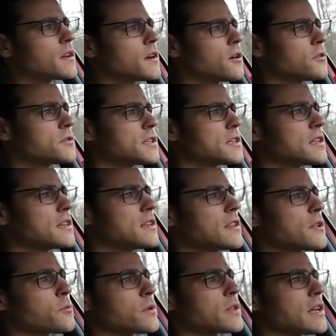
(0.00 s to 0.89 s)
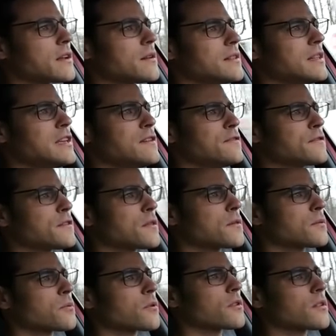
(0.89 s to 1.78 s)
Oh, did you hear that? When I leave the
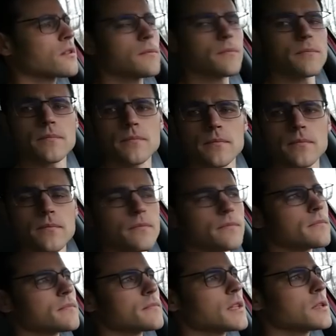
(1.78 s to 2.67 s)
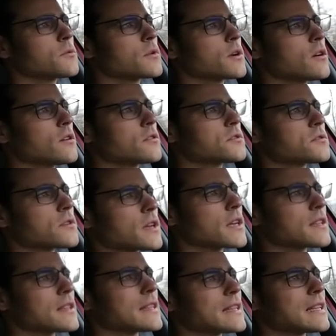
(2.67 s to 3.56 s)
throttle, then we also
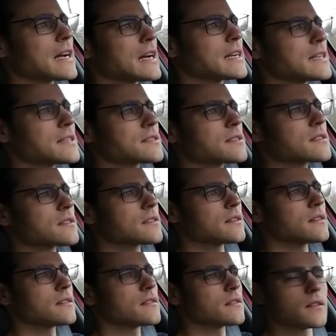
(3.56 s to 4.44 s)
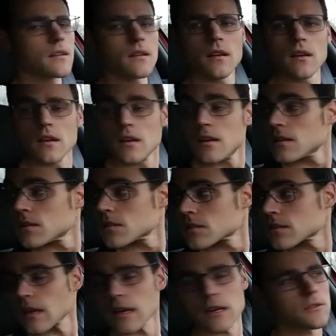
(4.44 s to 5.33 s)
get nice
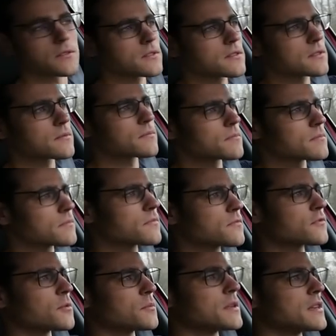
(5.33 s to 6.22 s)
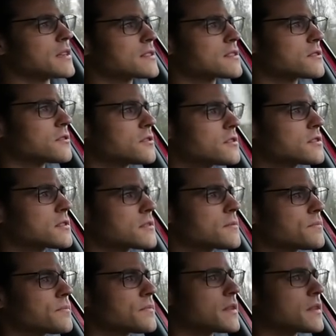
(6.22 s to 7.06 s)
sounds exhaust.